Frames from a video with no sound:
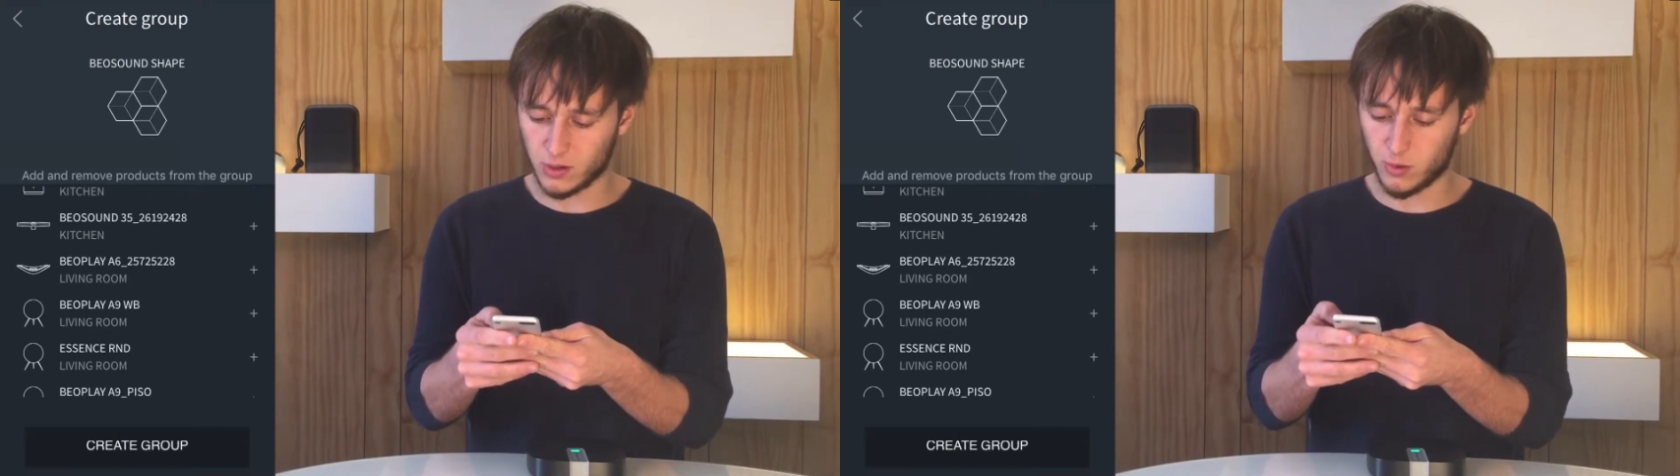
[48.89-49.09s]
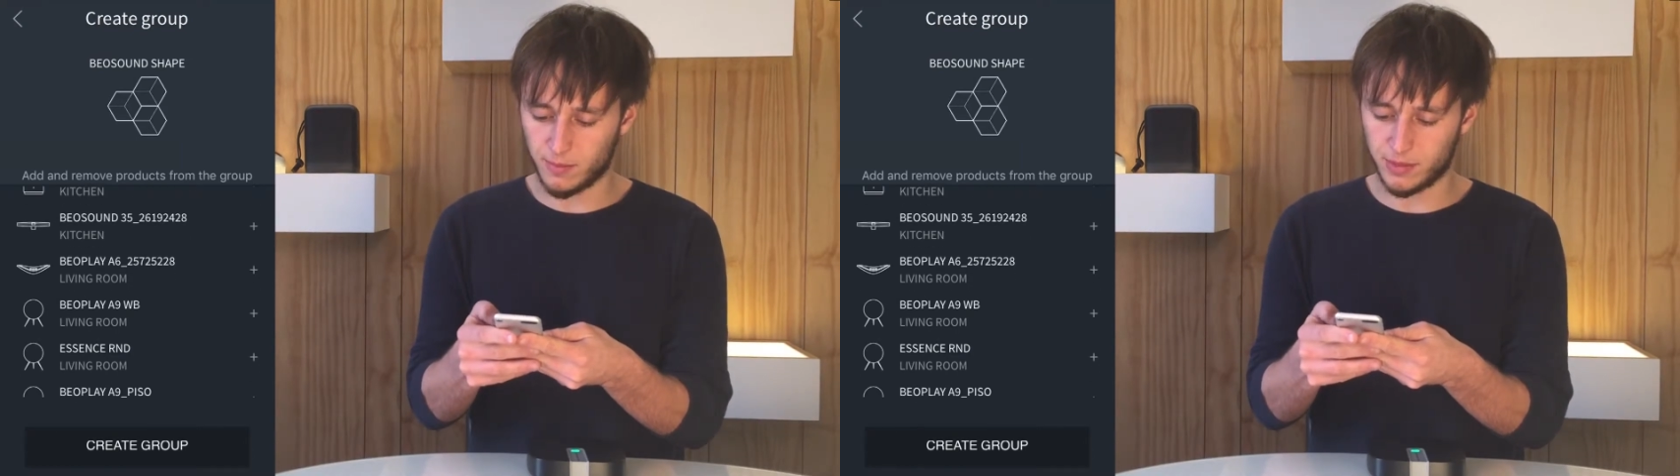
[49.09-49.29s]

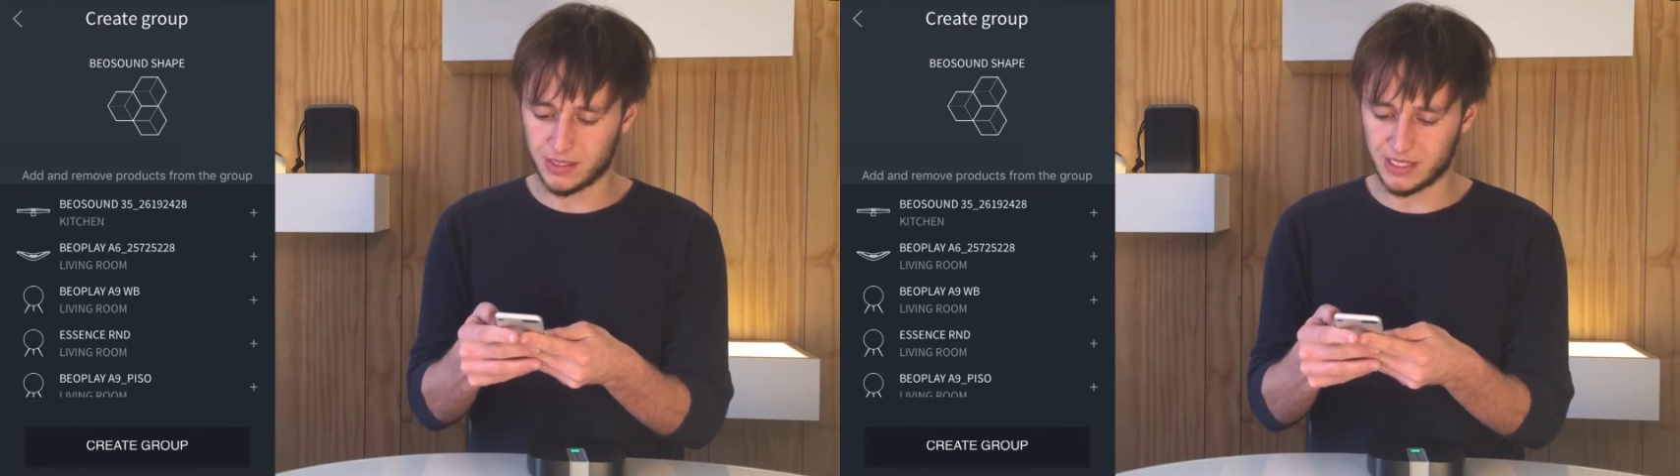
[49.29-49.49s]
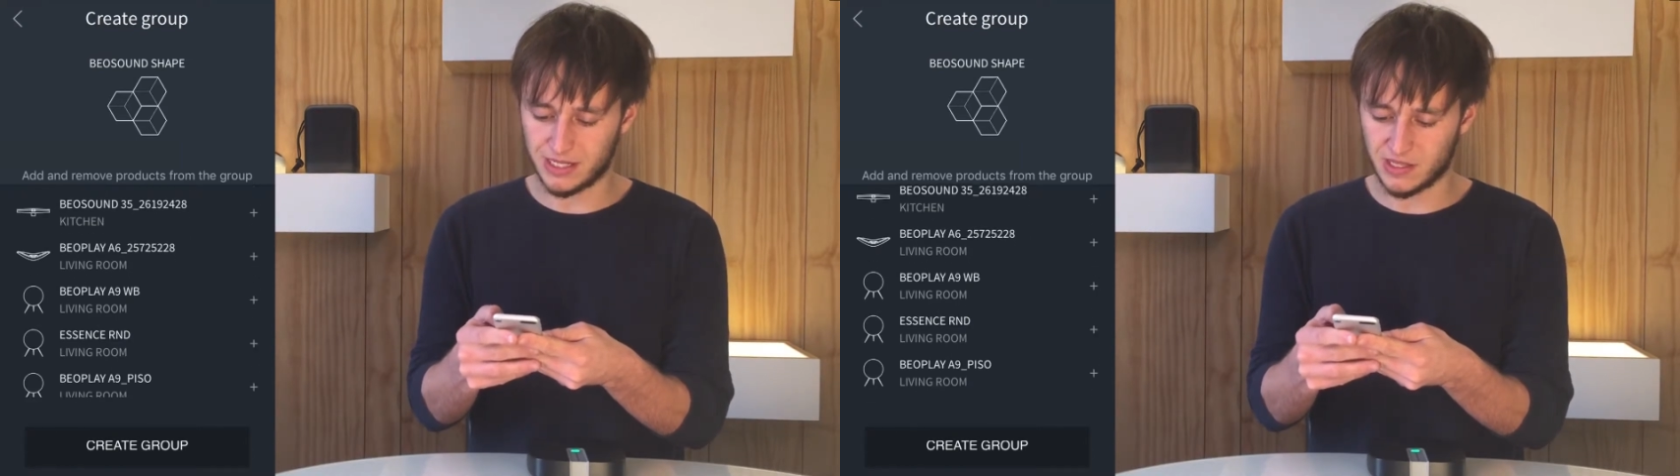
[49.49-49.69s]

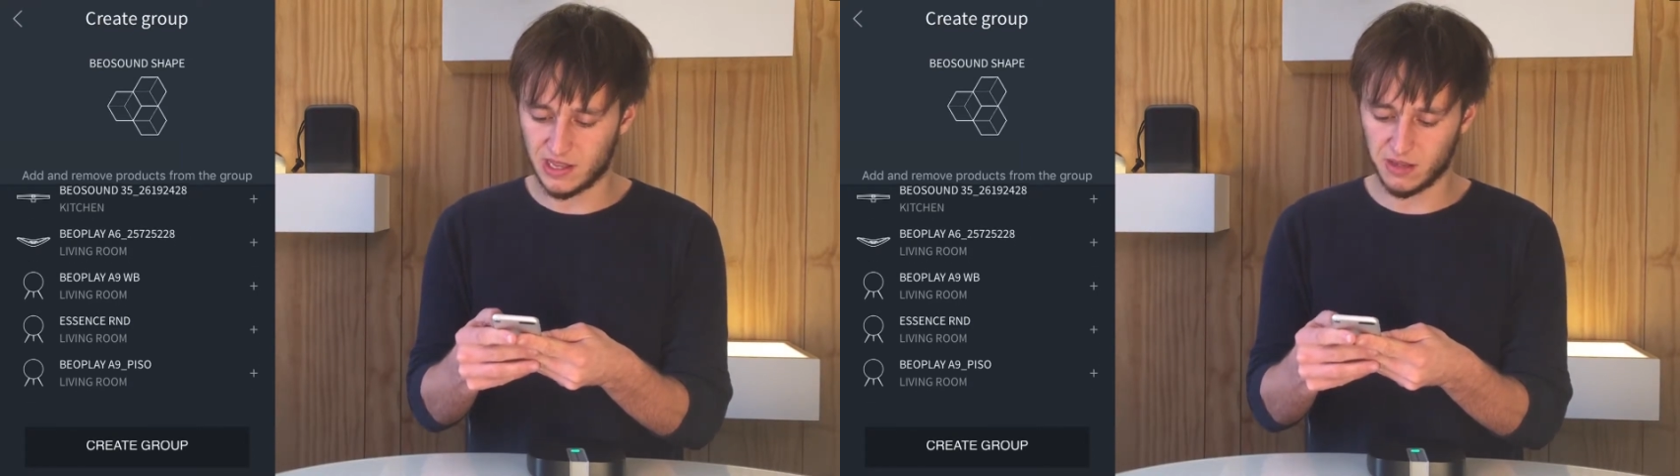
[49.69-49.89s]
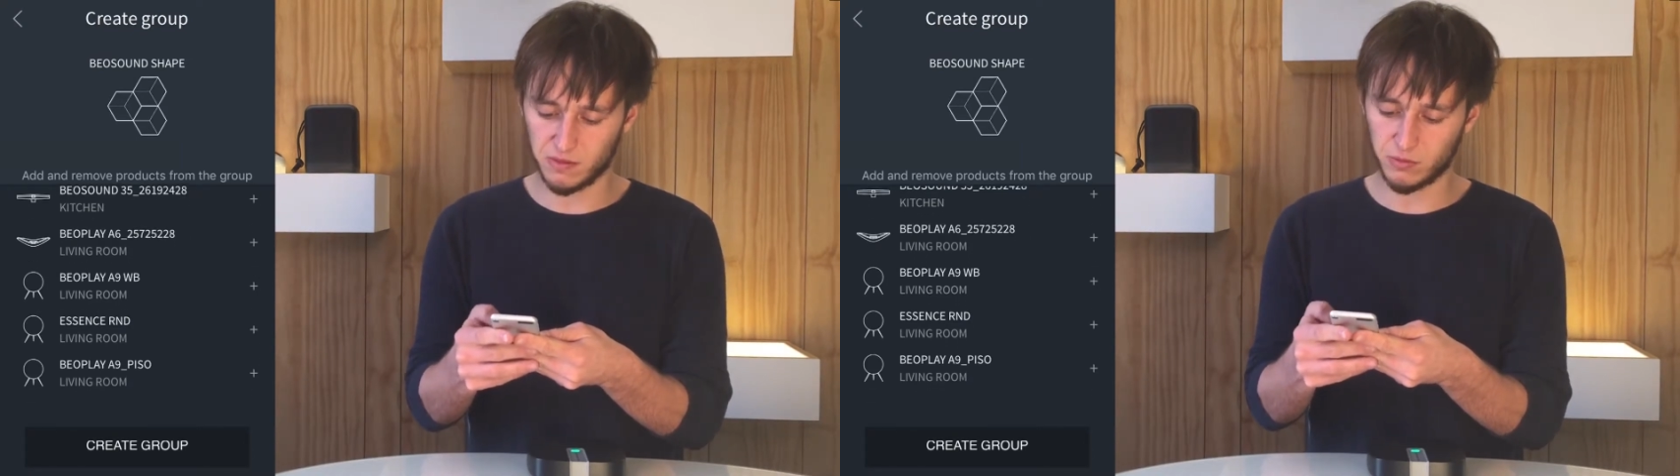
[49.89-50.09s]
equipment in the
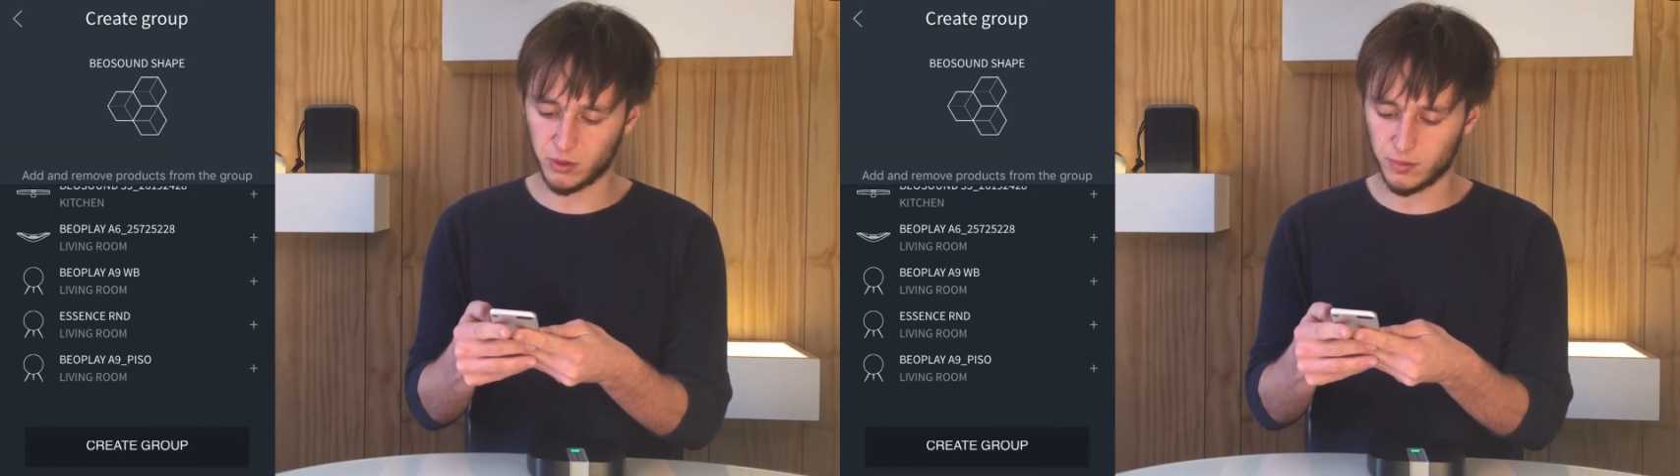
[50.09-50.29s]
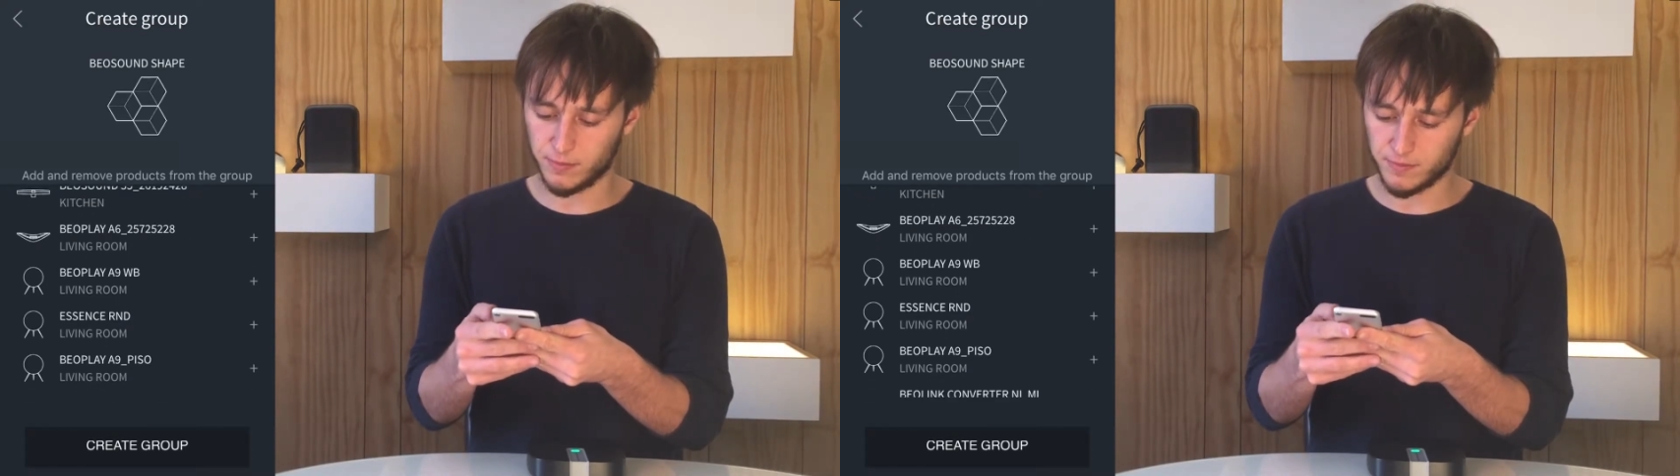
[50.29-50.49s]
living
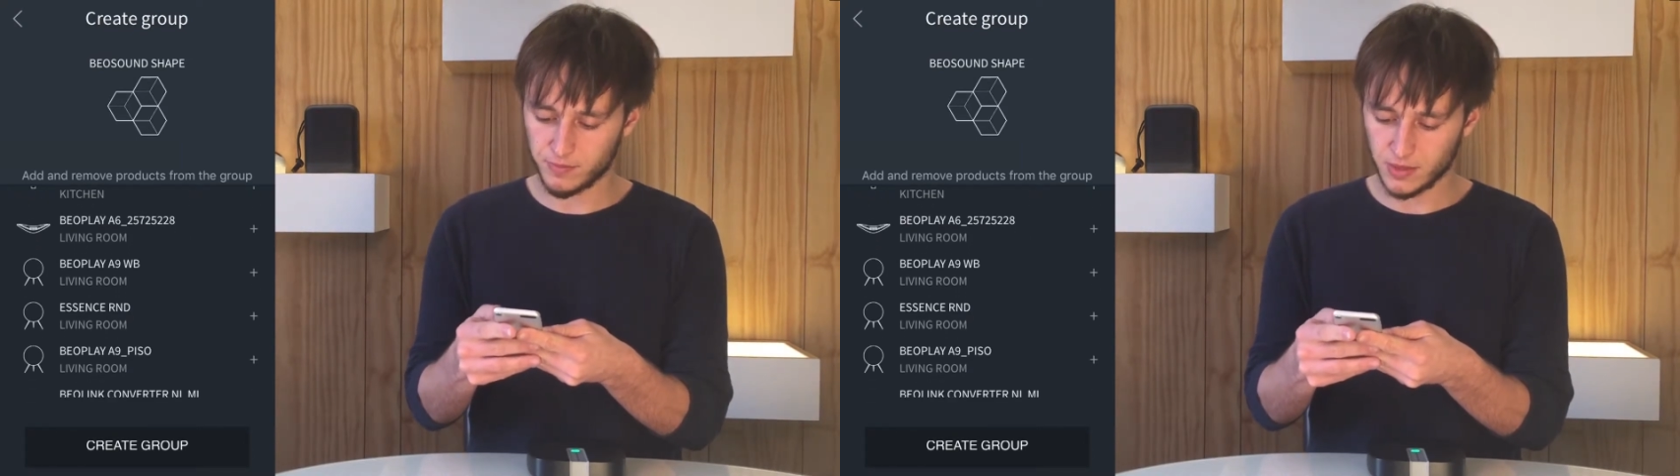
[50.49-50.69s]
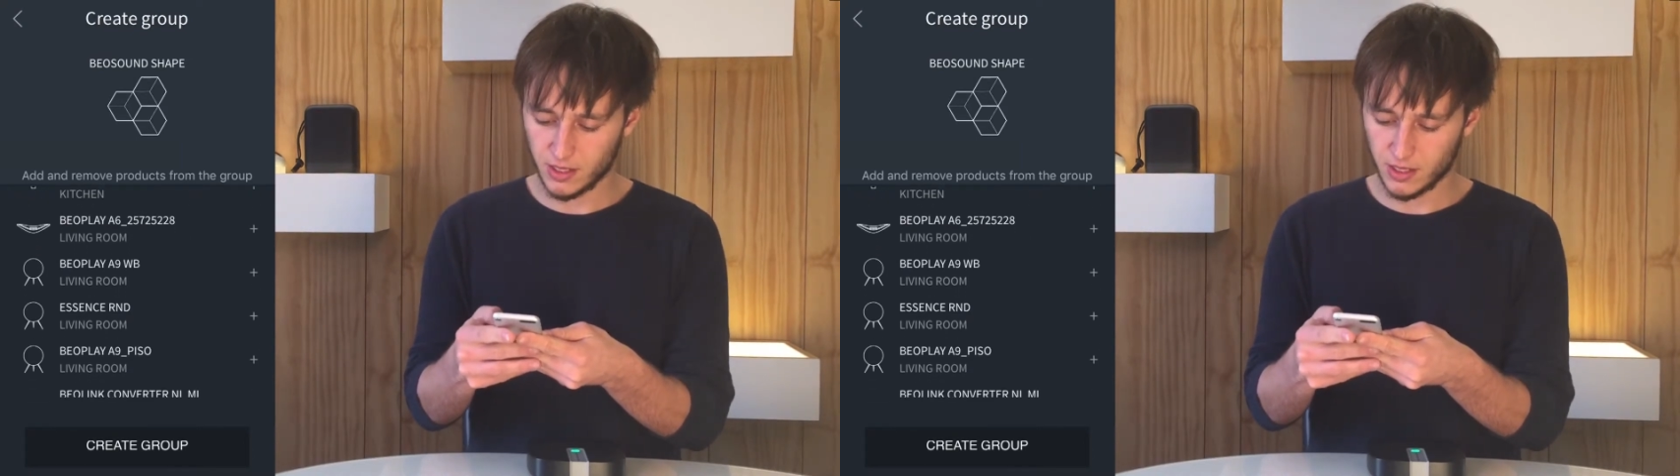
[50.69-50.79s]
room